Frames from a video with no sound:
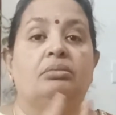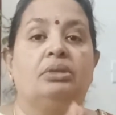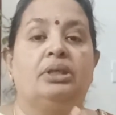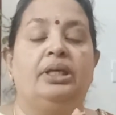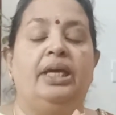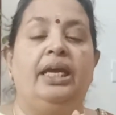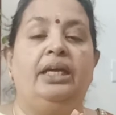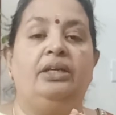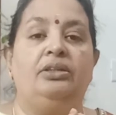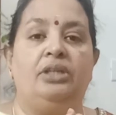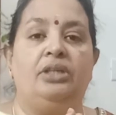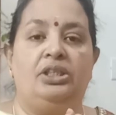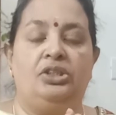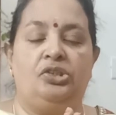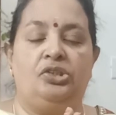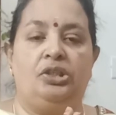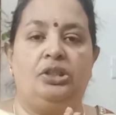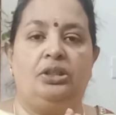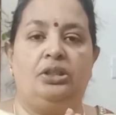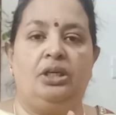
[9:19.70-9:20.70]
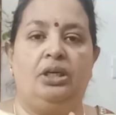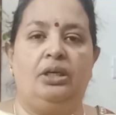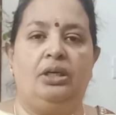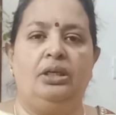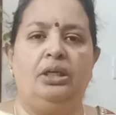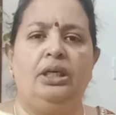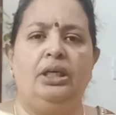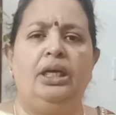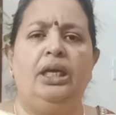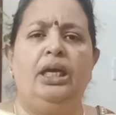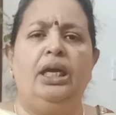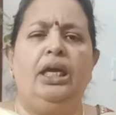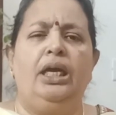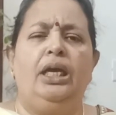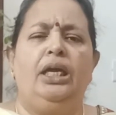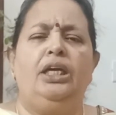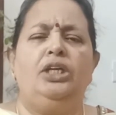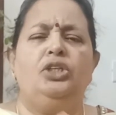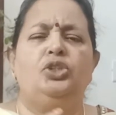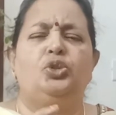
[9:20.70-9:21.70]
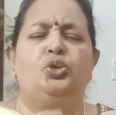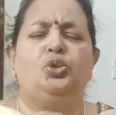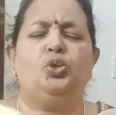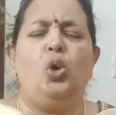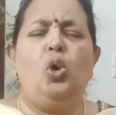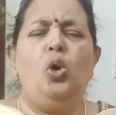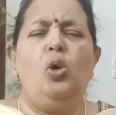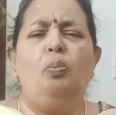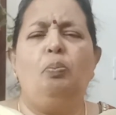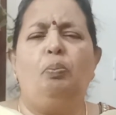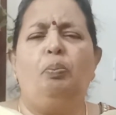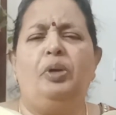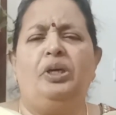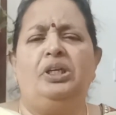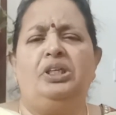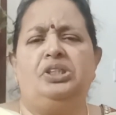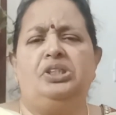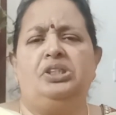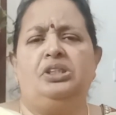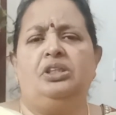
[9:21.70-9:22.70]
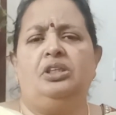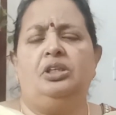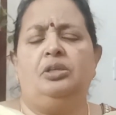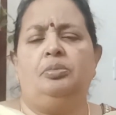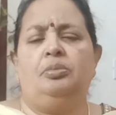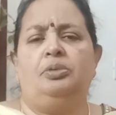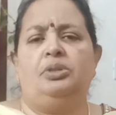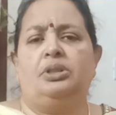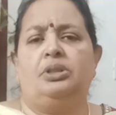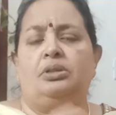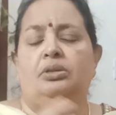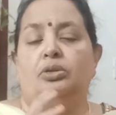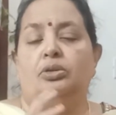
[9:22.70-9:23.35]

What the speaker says: King Dashratha. He is so perturbed,